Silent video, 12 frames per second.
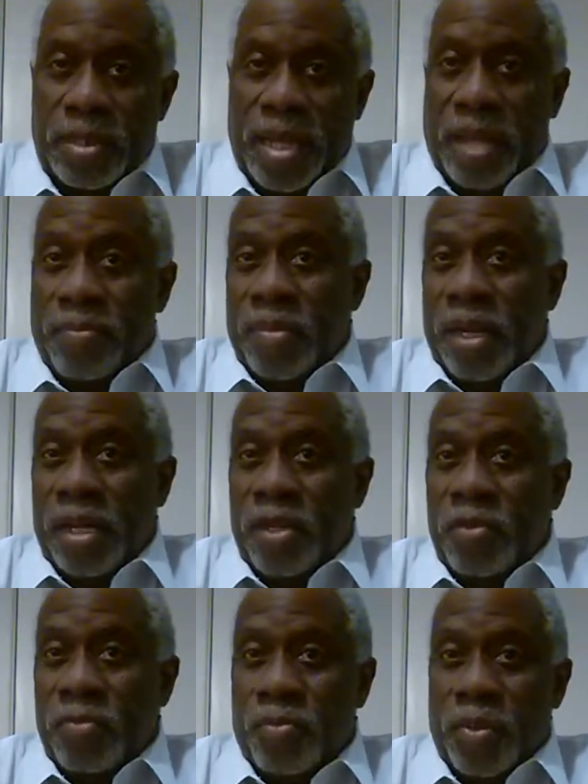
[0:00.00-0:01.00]
That
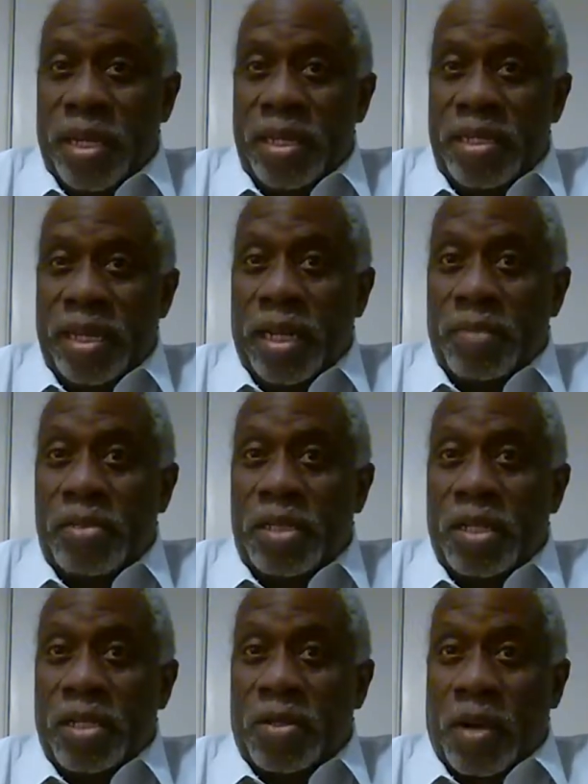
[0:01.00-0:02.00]
means you bring them
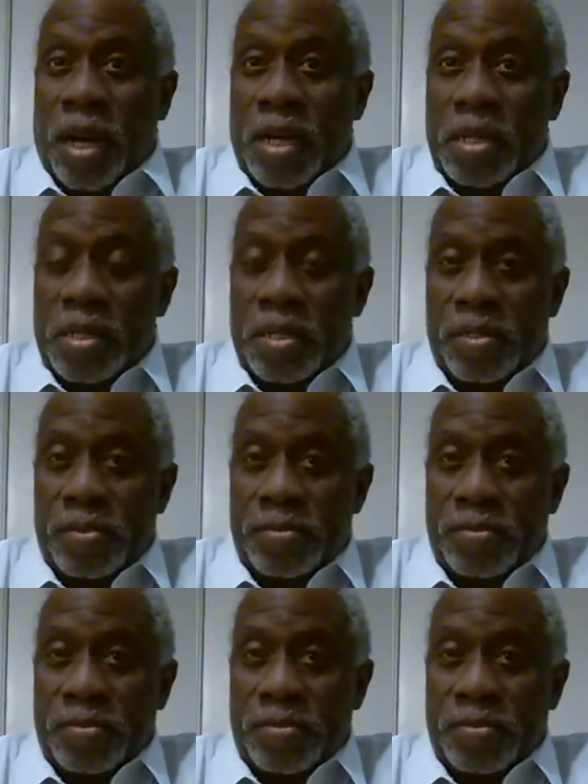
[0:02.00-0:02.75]
to Christ.